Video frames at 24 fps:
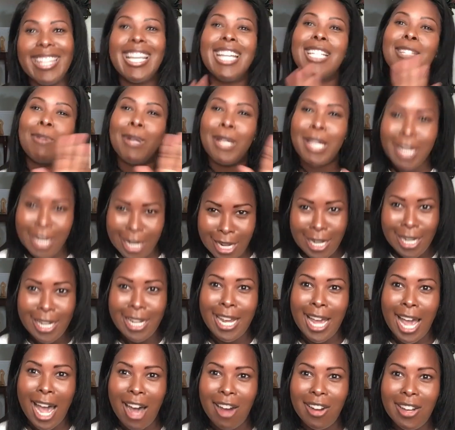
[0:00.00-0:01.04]
That's where you need to
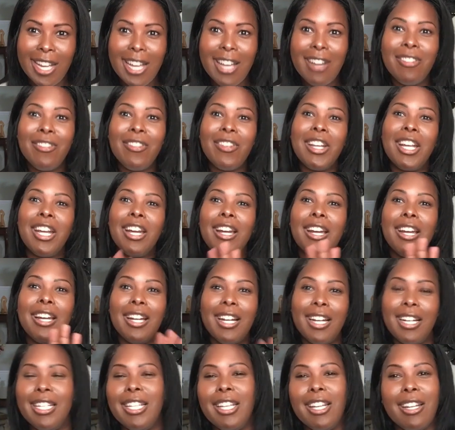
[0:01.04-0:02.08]
go for
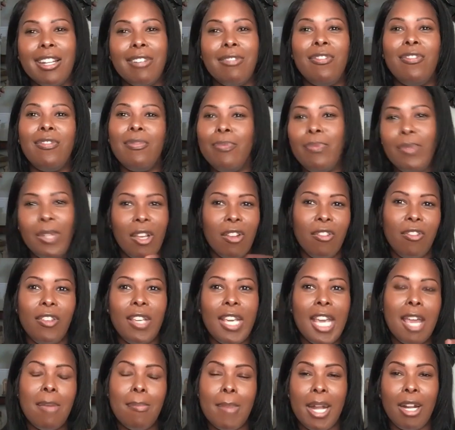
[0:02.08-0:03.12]
your
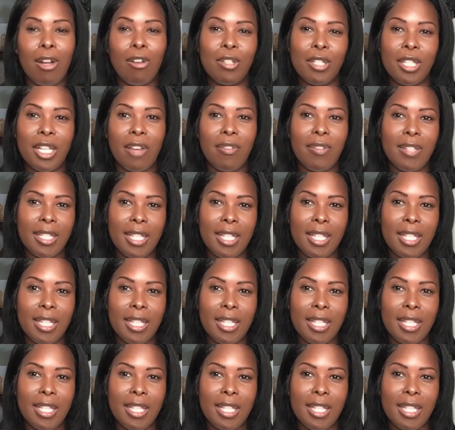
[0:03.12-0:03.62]
VA medical stuff,